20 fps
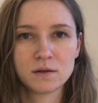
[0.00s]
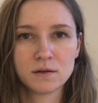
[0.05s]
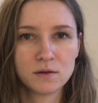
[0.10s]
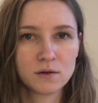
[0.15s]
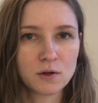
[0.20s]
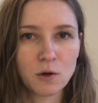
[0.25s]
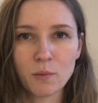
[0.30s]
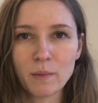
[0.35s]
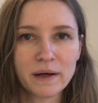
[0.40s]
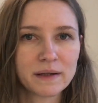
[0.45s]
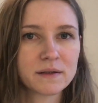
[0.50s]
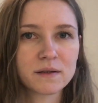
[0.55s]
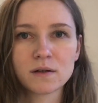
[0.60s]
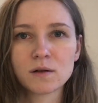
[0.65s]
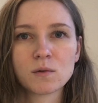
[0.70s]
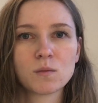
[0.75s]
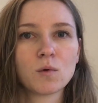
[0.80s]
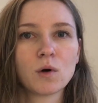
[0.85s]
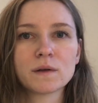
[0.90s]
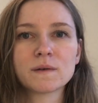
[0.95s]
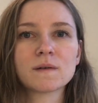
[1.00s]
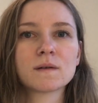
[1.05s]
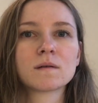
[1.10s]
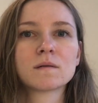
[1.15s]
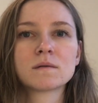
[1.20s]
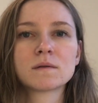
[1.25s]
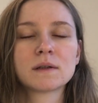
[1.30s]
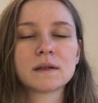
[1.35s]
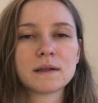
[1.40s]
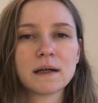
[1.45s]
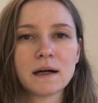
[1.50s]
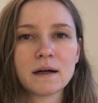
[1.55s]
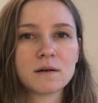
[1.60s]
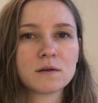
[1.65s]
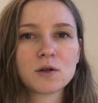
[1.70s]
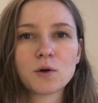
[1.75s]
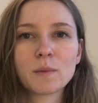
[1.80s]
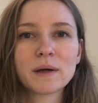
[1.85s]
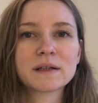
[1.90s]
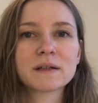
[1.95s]
no matter what the night,
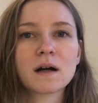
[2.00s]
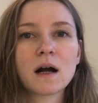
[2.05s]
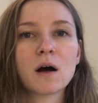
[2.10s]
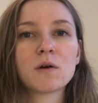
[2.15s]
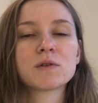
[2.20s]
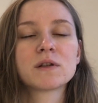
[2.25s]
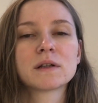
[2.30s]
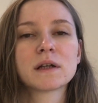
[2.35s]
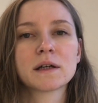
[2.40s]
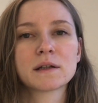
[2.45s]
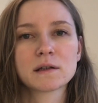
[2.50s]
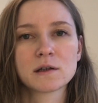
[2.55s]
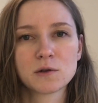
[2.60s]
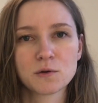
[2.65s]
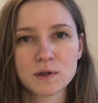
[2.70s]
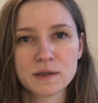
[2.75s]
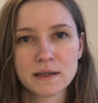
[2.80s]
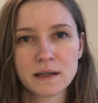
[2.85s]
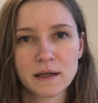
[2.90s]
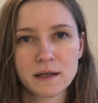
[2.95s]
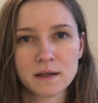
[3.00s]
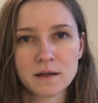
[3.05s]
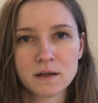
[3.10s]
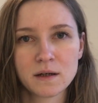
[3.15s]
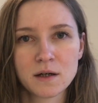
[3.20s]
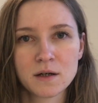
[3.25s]
no matter how the night looks like